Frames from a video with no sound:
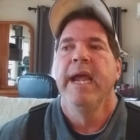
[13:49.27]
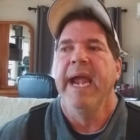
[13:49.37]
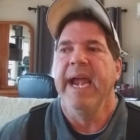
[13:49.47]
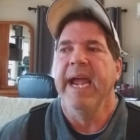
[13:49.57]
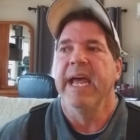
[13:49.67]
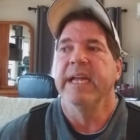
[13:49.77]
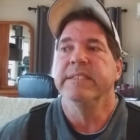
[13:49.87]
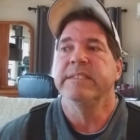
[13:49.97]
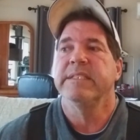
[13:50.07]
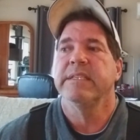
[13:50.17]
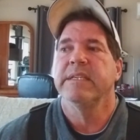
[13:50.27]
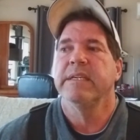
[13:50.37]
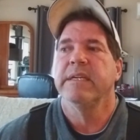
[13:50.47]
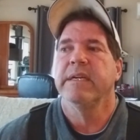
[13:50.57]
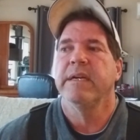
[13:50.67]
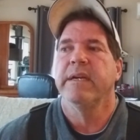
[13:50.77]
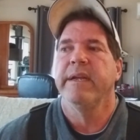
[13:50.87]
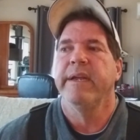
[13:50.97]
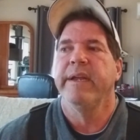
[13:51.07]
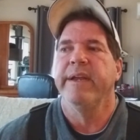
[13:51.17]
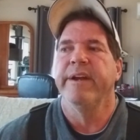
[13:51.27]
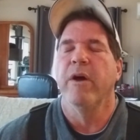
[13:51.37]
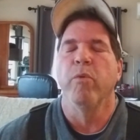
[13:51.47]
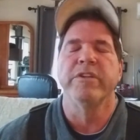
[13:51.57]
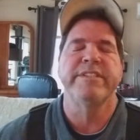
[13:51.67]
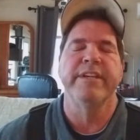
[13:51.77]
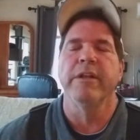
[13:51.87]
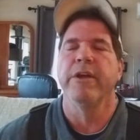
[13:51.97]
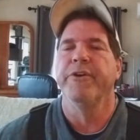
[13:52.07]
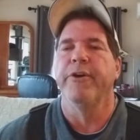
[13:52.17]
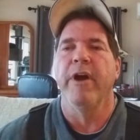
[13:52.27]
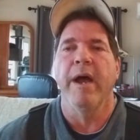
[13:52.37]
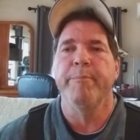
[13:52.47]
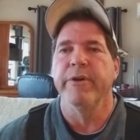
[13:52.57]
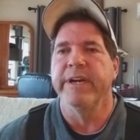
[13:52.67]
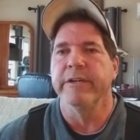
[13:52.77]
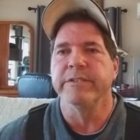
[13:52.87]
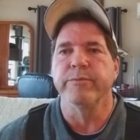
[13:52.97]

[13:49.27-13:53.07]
And, we're still owner operators.